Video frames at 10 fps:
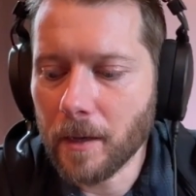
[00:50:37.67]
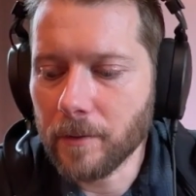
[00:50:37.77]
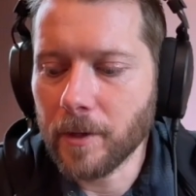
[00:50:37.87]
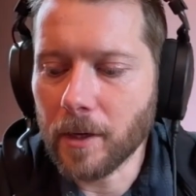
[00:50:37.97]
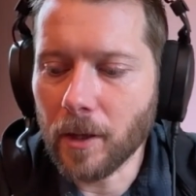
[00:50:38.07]

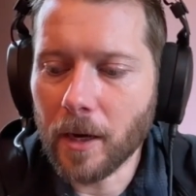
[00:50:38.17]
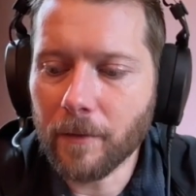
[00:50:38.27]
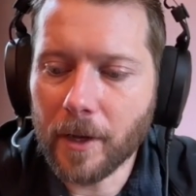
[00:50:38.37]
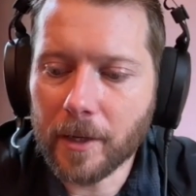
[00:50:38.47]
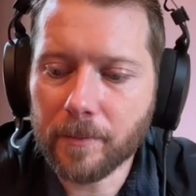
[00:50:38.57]
did a lot
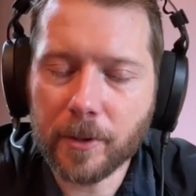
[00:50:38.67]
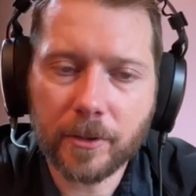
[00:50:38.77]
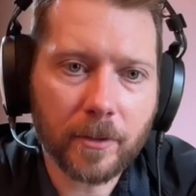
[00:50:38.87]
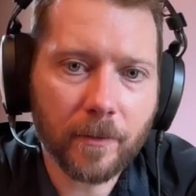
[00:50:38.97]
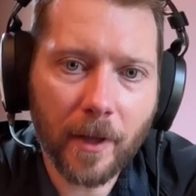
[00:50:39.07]
of like
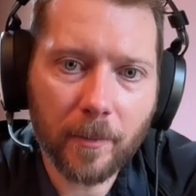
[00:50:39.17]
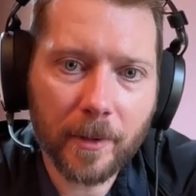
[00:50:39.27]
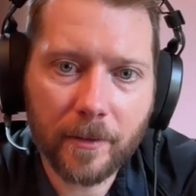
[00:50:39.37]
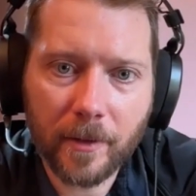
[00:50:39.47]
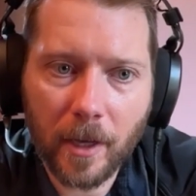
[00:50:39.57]
personal
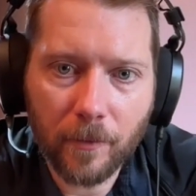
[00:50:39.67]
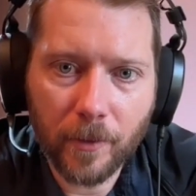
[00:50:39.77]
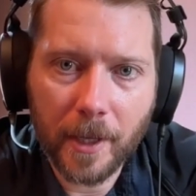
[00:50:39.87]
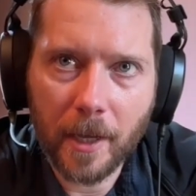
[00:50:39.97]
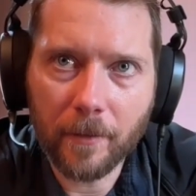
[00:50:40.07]
development stuff.
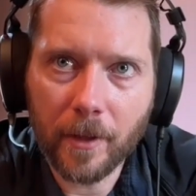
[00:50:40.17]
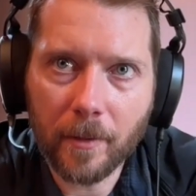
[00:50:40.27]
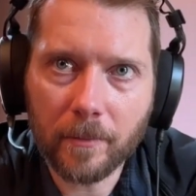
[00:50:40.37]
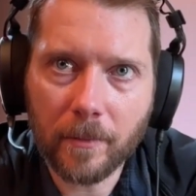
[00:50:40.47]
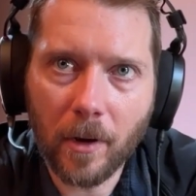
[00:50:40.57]
We gave
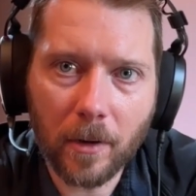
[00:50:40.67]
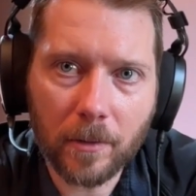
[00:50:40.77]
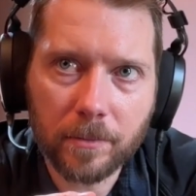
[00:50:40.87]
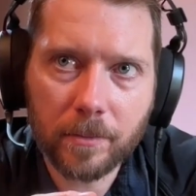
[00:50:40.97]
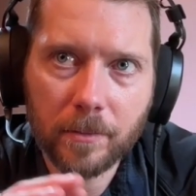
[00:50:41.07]
them
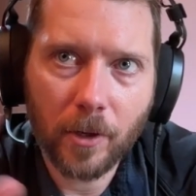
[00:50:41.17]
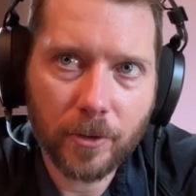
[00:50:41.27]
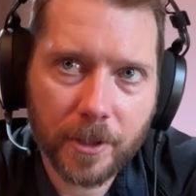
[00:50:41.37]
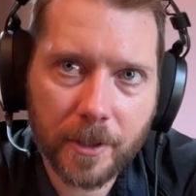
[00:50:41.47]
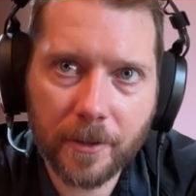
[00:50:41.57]
all
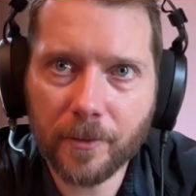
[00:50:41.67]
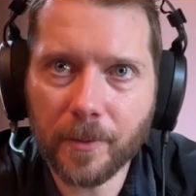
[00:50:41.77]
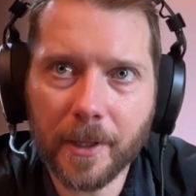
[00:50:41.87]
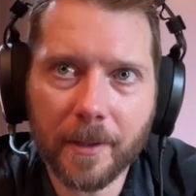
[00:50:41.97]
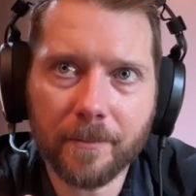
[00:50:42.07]
coaches.
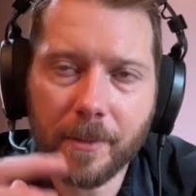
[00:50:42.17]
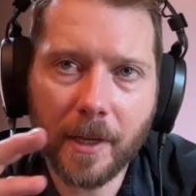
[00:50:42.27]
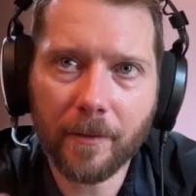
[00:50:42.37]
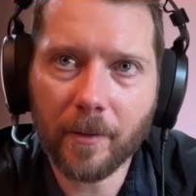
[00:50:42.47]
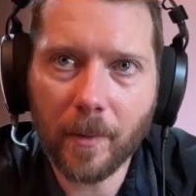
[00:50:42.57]
We
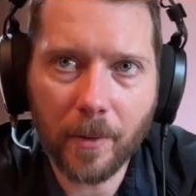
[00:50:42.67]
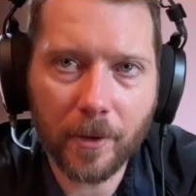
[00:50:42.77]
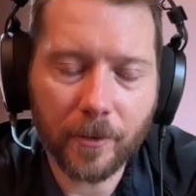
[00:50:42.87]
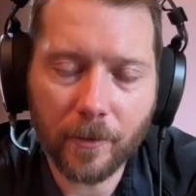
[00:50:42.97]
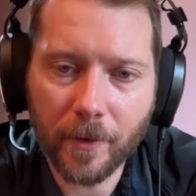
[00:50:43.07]
gave them a
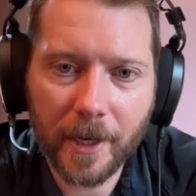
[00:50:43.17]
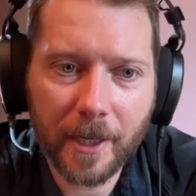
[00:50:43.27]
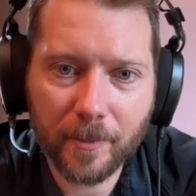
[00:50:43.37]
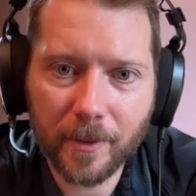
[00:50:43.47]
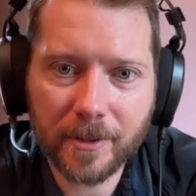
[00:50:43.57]
personal
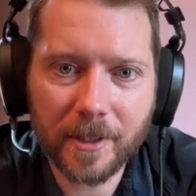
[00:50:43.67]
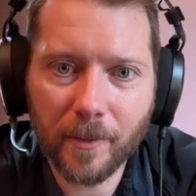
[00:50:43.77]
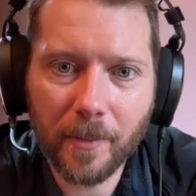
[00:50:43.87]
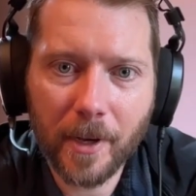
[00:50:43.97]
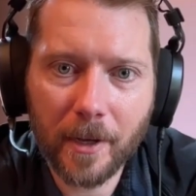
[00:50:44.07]
finance person that
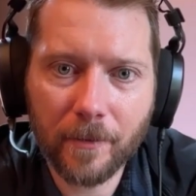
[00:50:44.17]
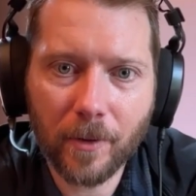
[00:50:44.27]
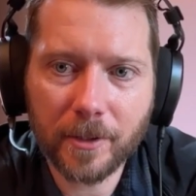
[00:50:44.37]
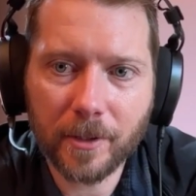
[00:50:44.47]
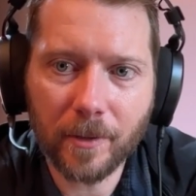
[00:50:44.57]
we paid
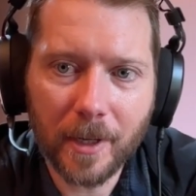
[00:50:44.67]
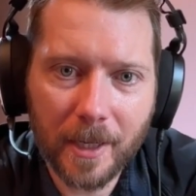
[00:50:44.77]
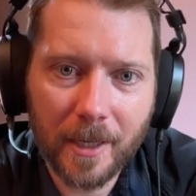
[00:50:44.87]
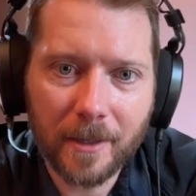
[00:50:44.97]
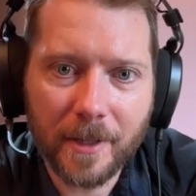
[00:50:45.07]
for. So
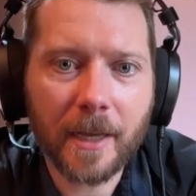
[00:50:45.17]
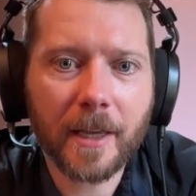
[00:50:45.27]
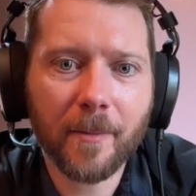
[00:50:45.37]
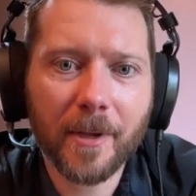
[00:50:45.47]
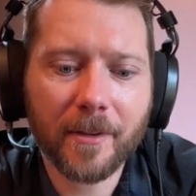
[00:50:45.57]
that
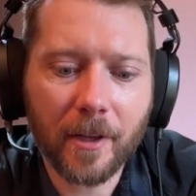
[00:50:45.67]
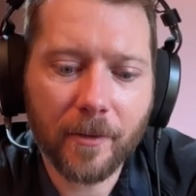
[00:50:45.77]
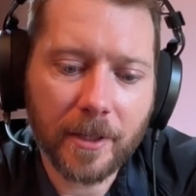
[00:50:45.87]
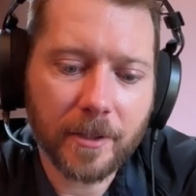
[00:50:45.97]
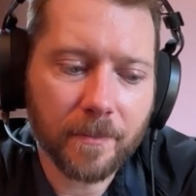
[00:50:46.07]
gave me
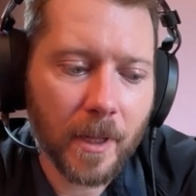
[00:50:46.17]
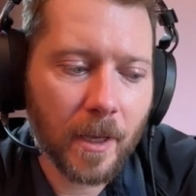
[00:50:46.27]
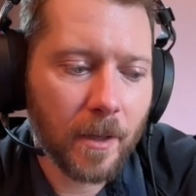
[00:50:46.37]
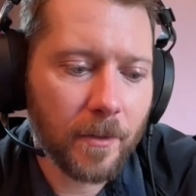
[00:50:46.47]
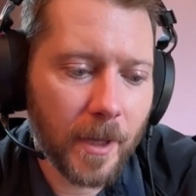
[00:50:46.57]
satisfaction.
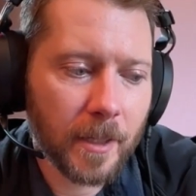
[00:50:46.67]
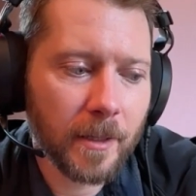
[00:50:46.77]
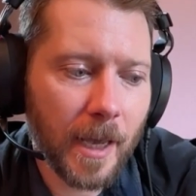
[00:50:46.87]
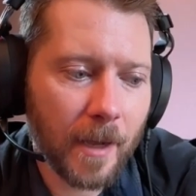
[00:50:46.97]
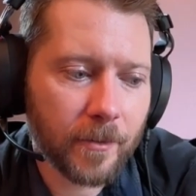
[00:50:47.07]

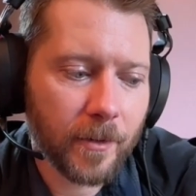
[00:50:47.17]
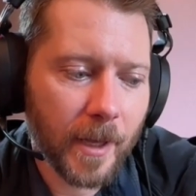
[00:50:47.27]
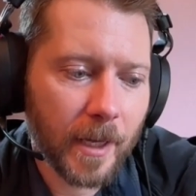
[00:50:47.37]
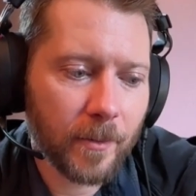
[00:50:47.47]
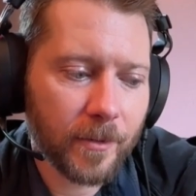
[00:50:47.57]
Then after
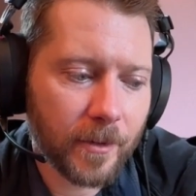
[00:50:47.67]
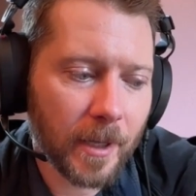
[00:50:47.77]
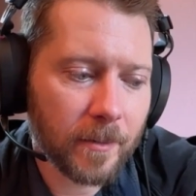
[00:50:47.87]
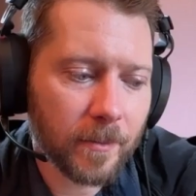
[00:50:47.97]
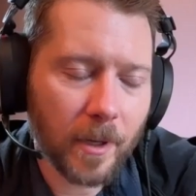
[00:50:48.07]
that, it was still
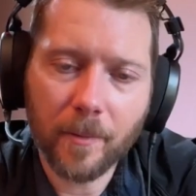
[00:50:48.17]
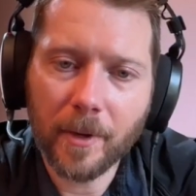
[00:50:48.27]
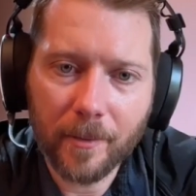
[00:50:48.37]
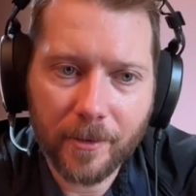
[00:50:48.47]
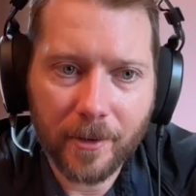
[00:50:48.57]
like, well,
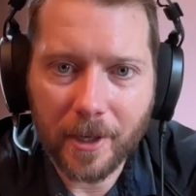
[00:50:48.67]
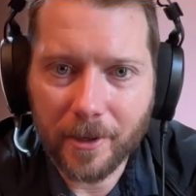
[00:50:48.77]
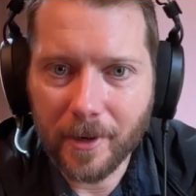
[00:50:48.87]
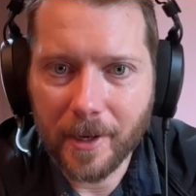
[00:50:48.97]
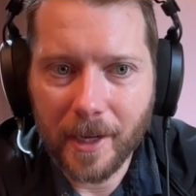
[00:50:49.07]
but I'm still not
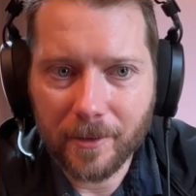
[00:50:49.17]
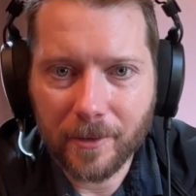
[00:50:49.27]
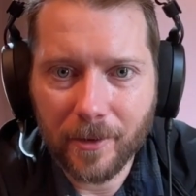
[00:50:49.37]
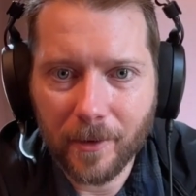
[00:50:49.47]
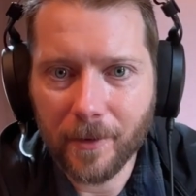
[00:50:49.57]
curing
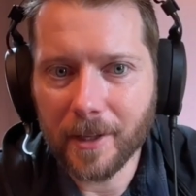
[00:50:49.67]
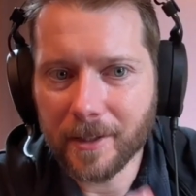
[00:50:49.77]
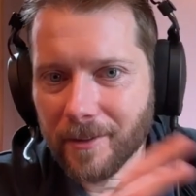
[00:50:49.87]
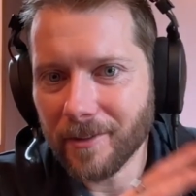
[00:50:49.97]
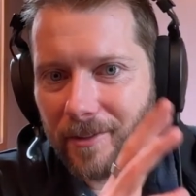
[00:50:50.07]
cancer. So I feel
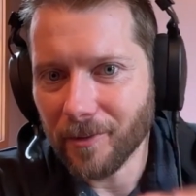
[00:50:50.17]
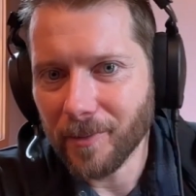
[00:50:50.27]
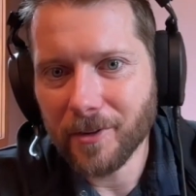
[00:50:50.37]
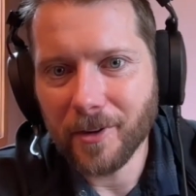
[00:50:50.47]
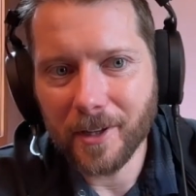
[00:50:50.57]
like this is just
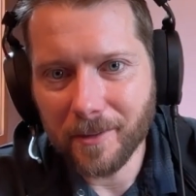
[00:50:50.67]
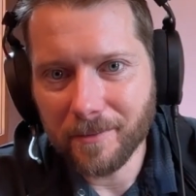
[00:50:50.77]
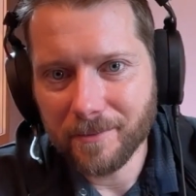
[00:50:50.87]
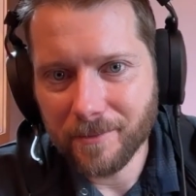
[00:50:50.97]
me trying to